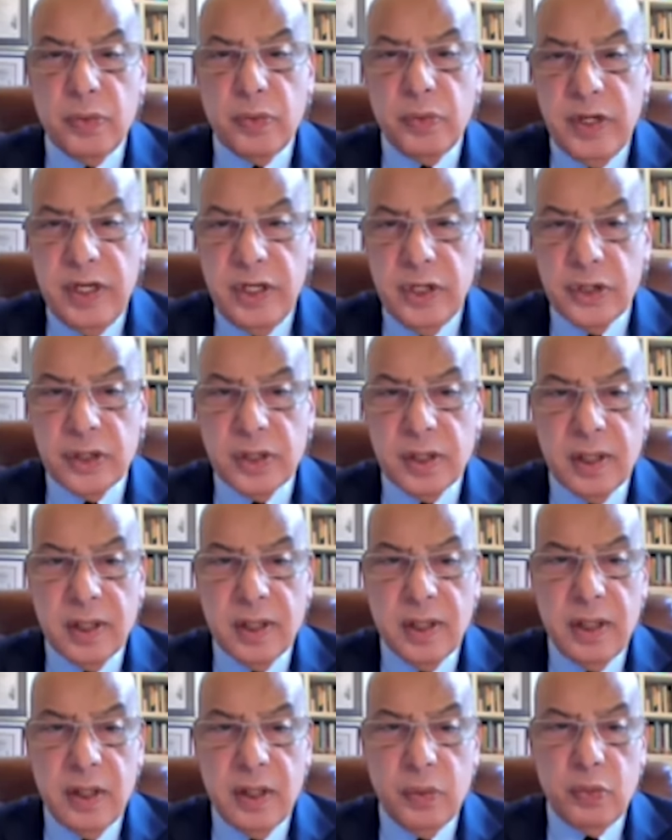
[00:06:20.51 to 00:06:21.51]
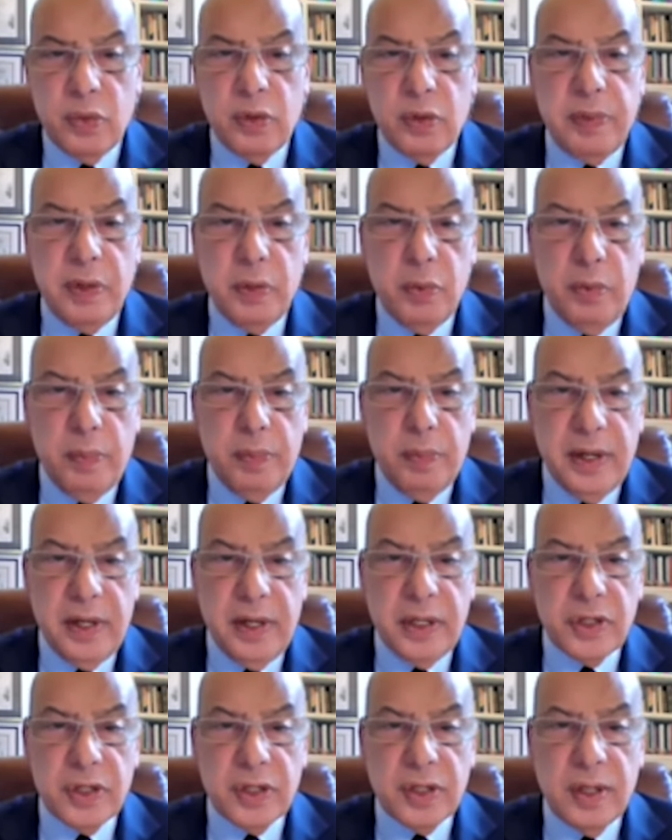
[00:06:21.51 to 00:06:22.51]
reason will be
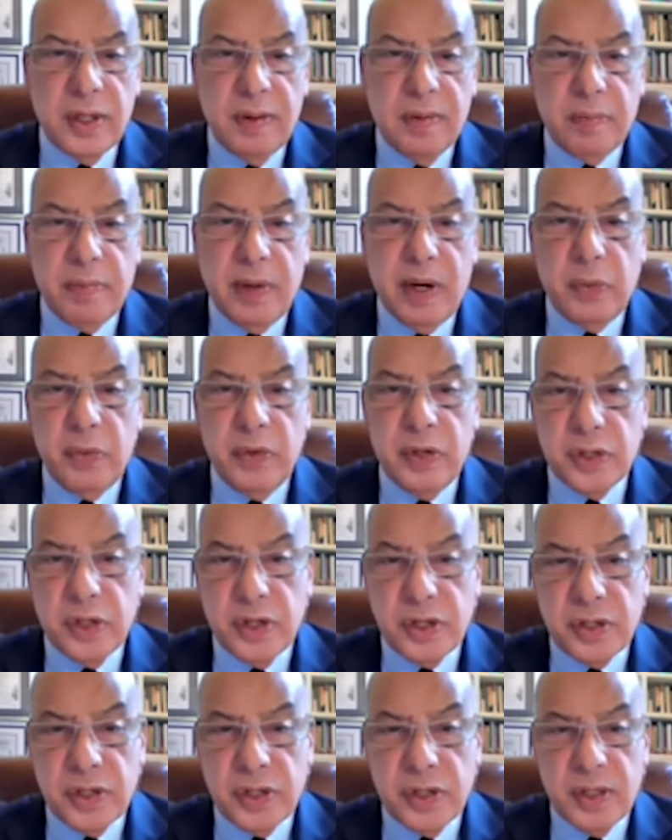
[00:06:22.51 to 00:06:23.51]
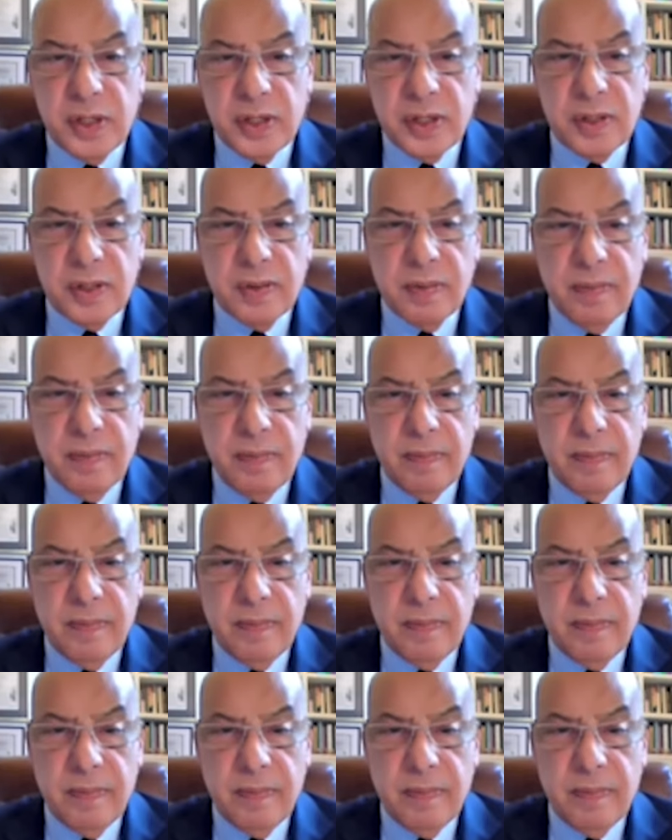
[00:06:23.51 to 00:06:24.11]
replaced by resistance."